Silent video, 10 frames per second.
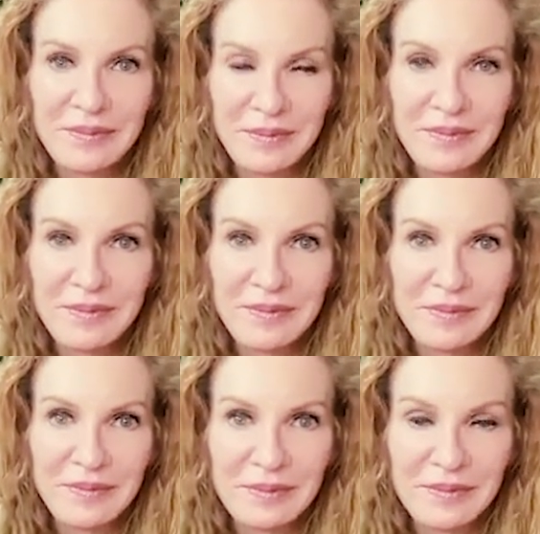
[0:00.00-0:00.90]

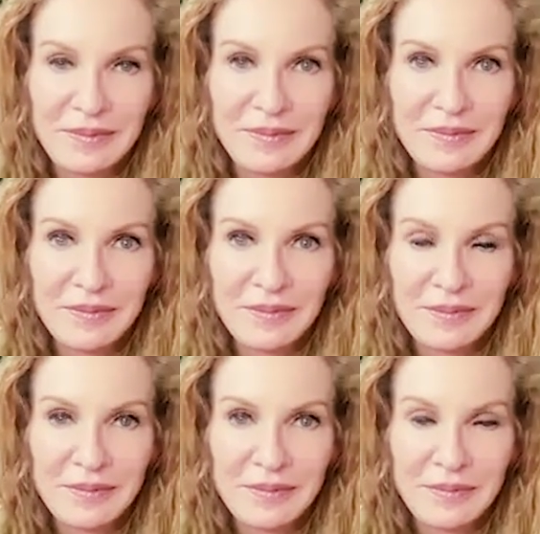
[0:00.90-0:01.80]

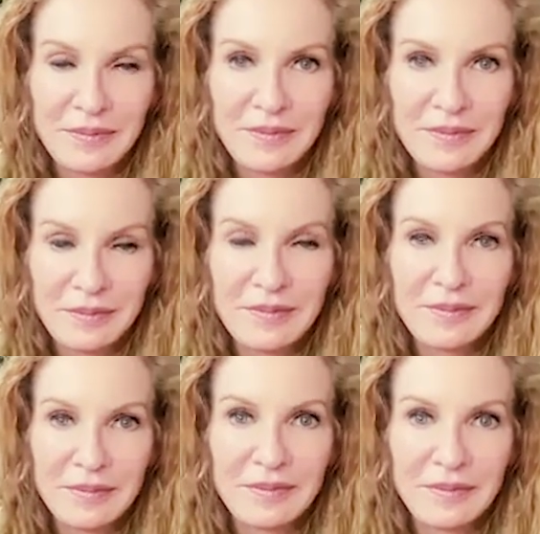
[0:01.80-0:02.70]

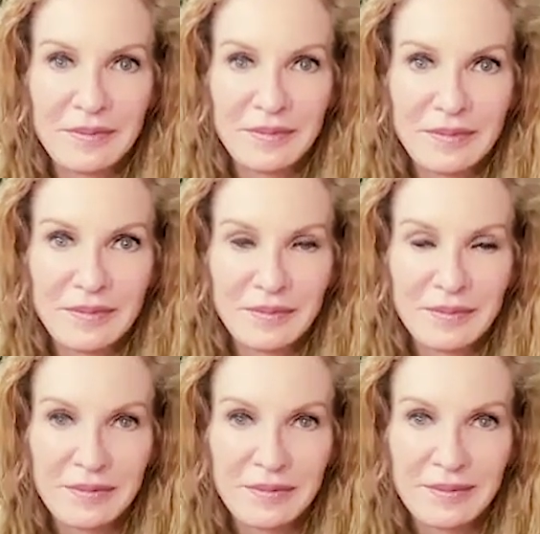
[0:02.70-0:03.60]

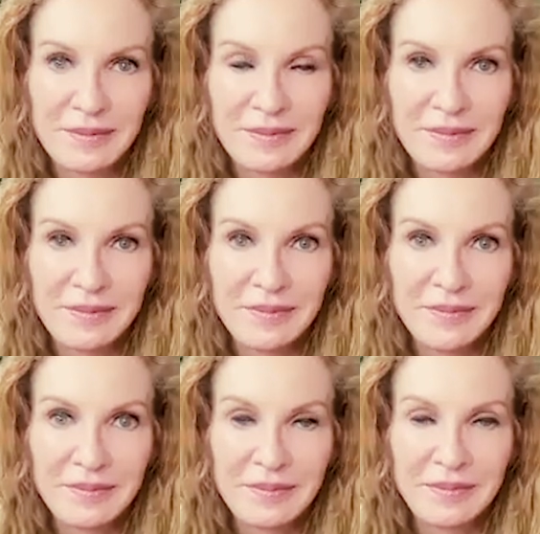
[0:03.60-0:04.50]

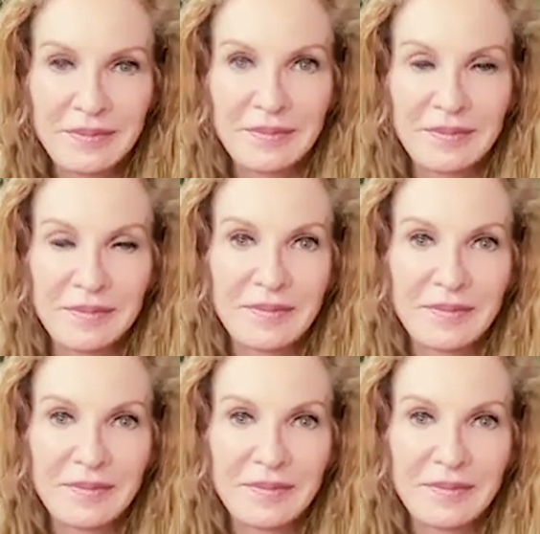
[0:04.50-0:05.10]
[no speech]